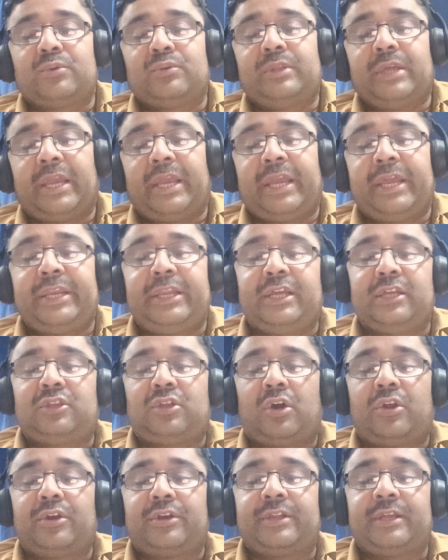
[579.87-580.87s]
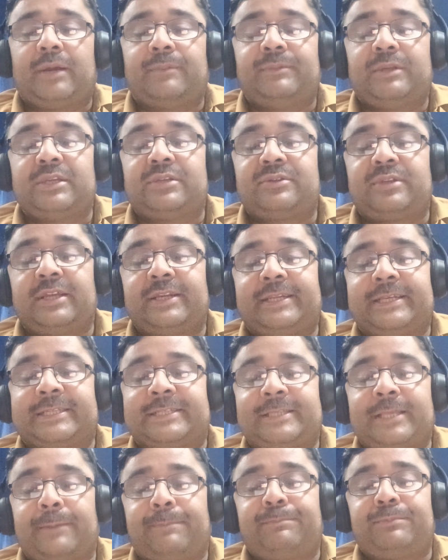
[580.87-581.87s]
to the any authority of the state
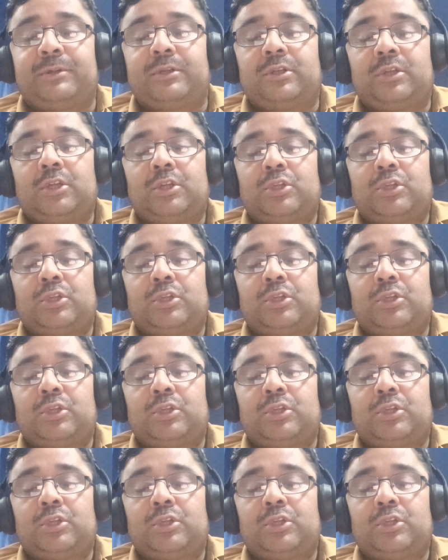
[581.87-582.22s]
except